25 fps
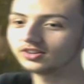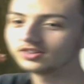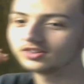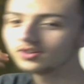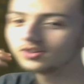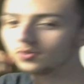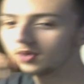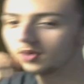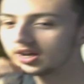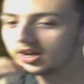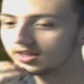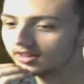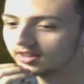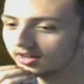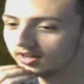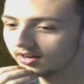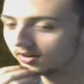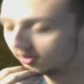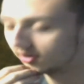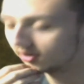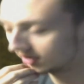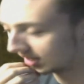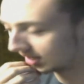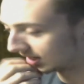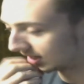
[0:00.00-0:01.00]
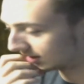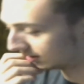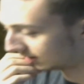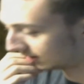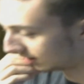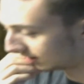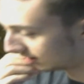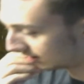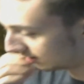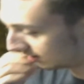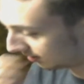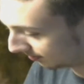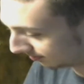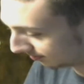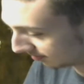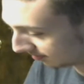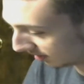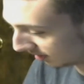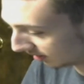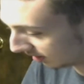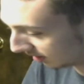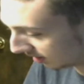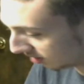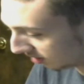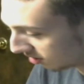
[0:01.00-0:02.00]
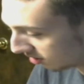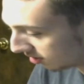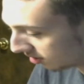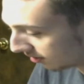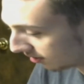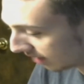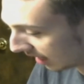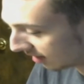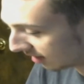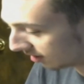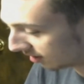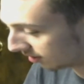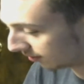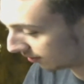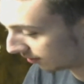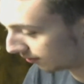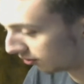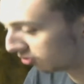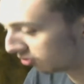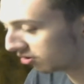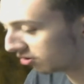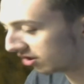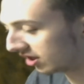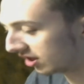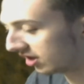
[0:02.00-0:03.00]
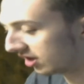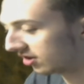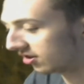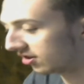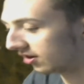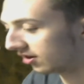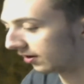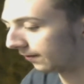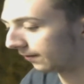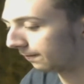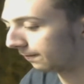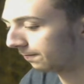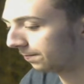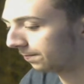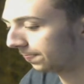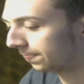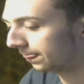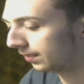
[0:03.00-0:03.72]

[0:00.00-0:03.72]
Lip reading: the way that near the end of the first season,